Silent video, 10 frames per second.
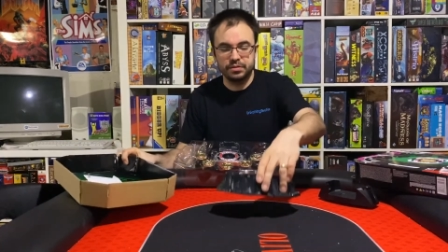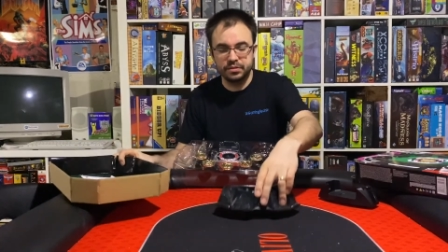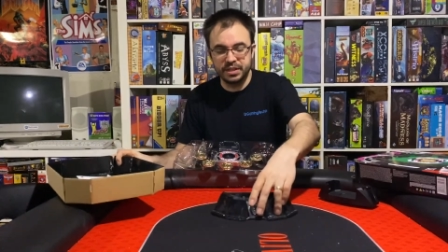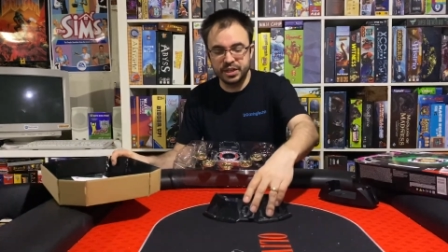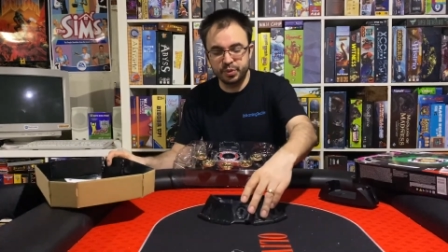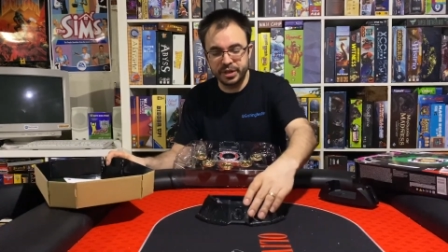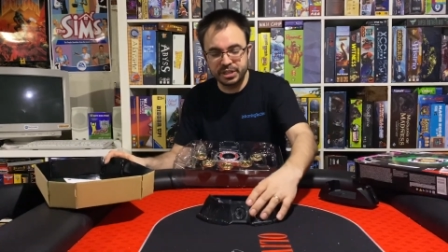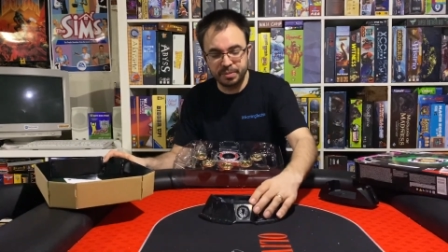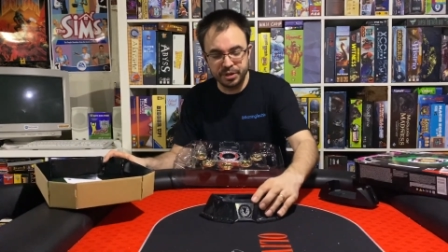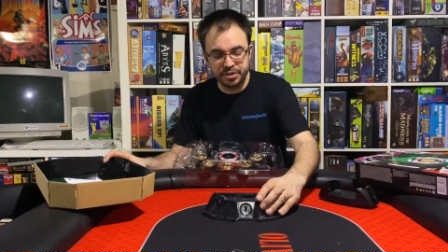does what it's
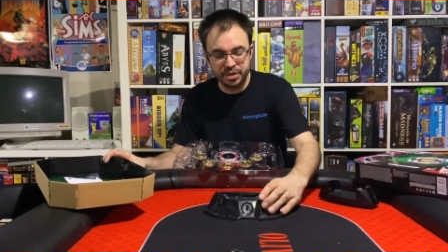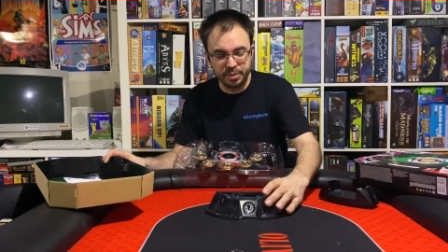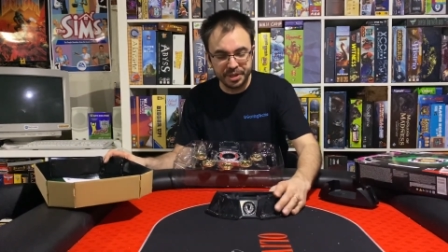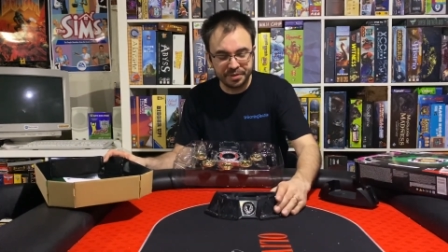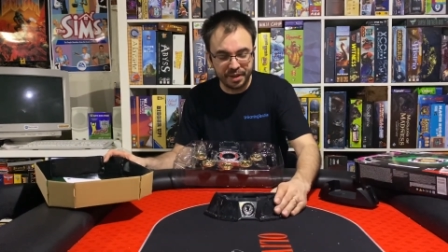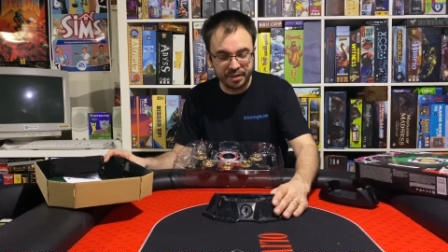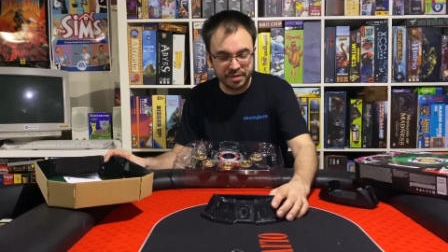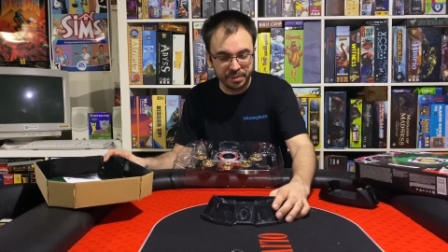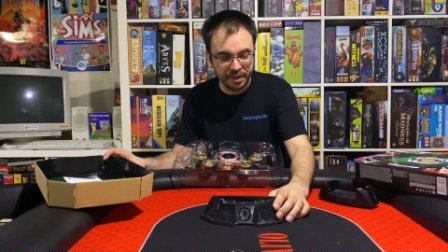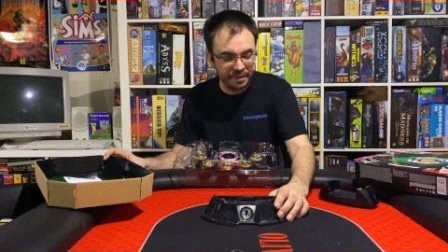supposed to do with the stand. So
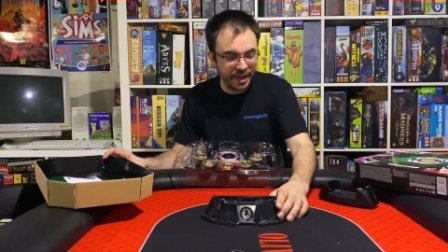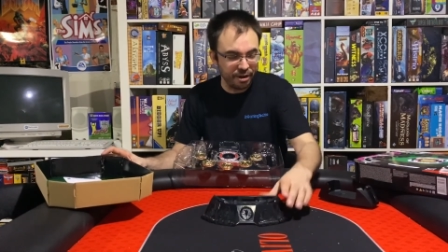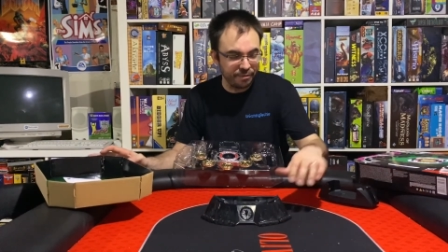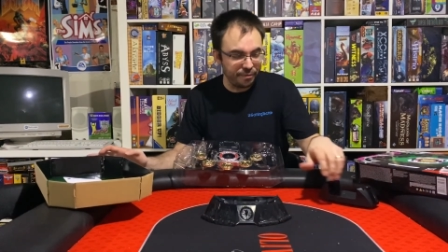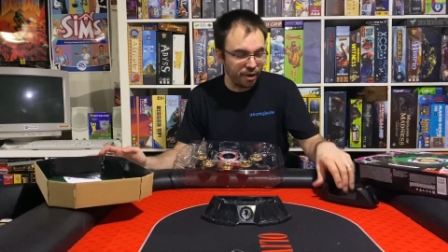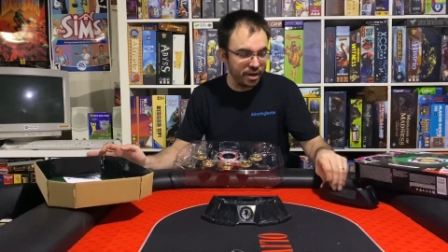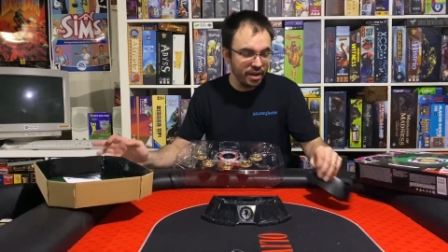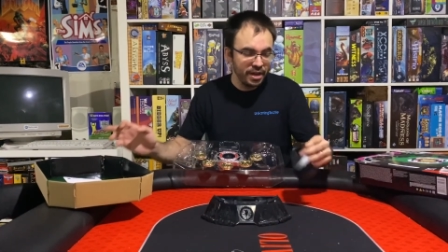we'll leave that here in front.